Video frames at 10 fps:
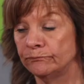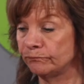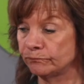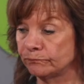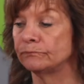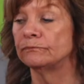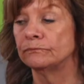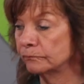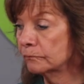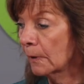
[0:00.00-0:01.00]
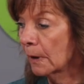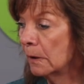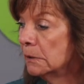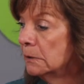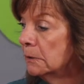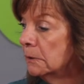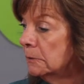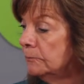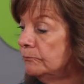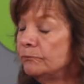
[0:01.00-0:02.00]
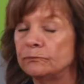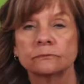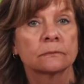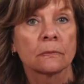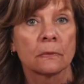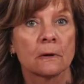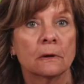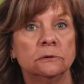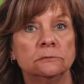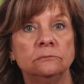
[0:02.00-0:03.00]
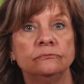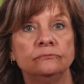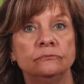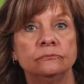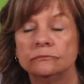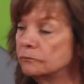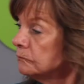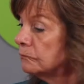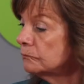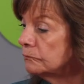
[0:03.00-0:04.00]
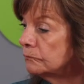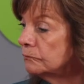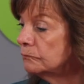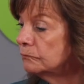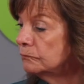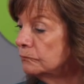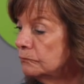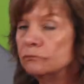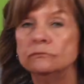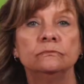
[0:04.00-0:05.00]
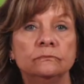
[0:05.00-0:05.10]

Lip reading: No words are spoken by the person on screen.